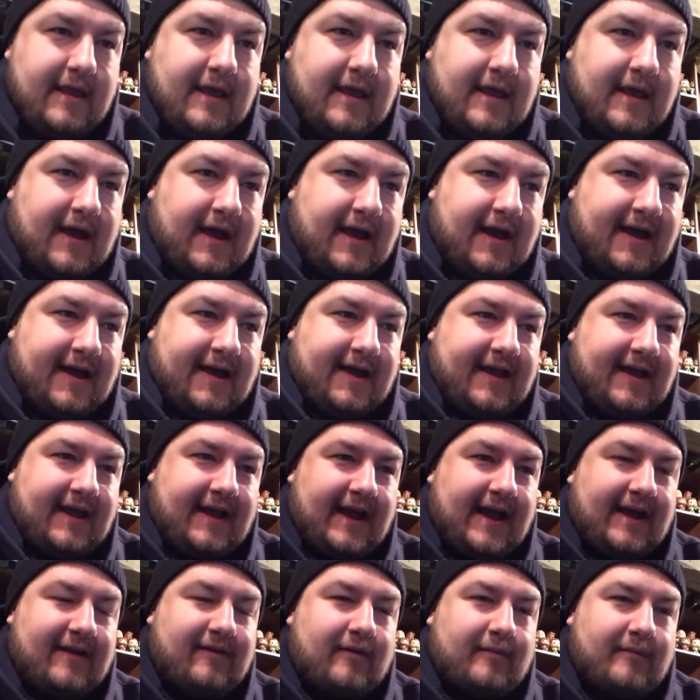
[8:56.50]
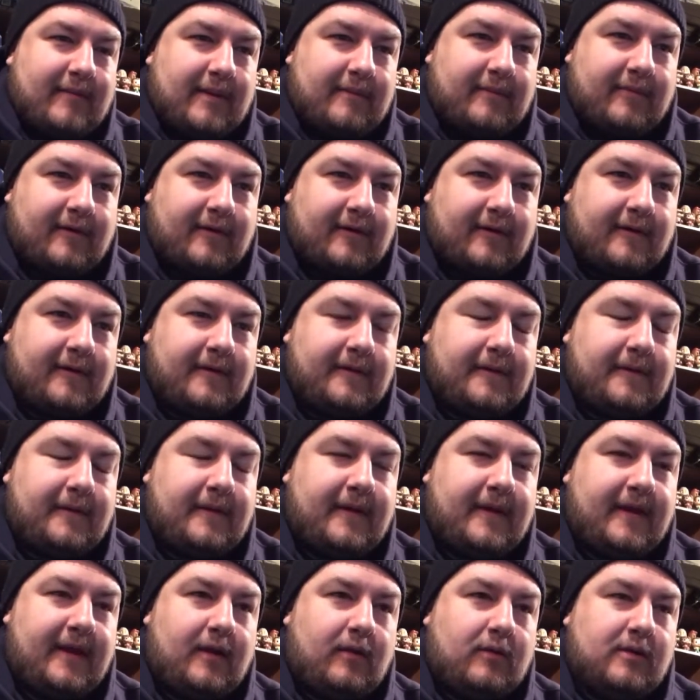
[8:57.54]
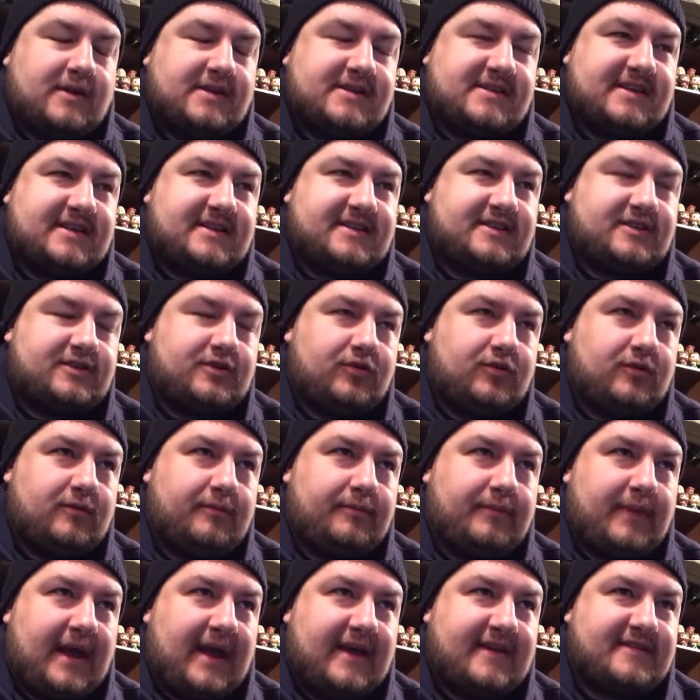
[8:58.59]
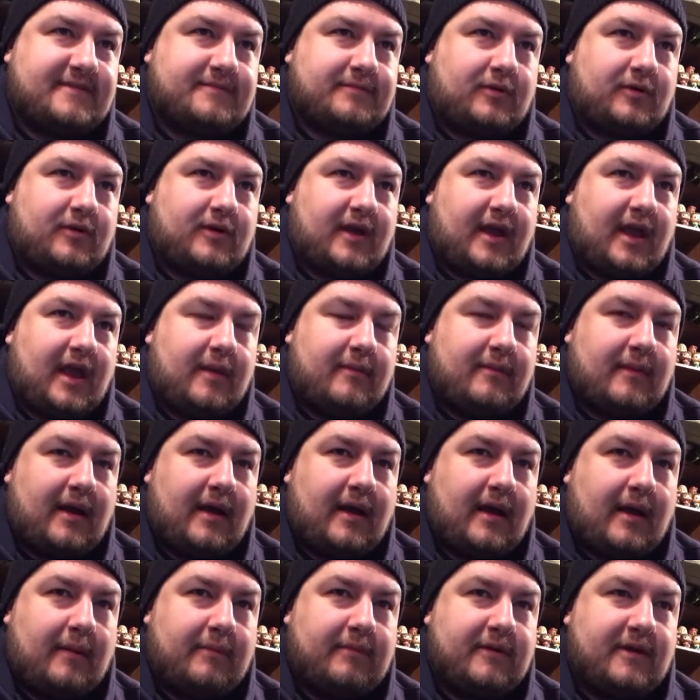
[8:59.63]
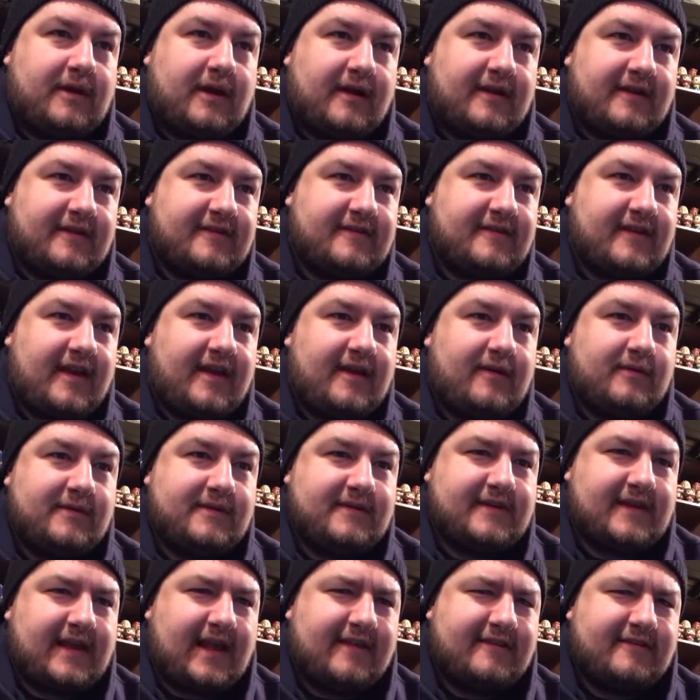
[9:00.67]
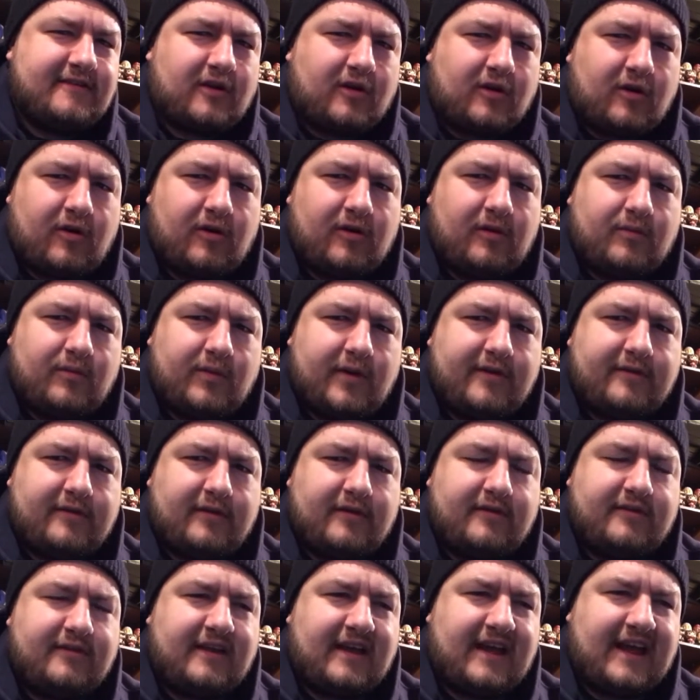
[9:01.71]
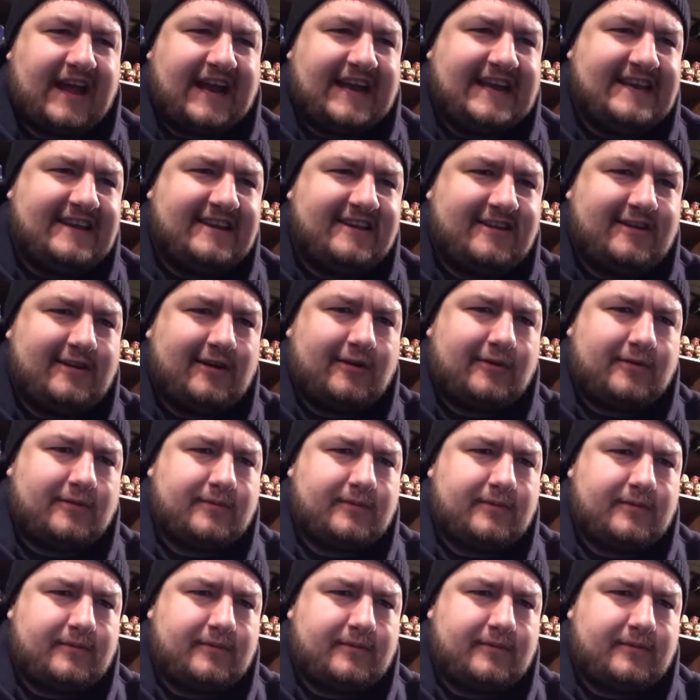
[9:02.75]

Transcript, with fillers: I remember it was a student basketball game. I'm going to say it was against the Harlem Wizards. I don't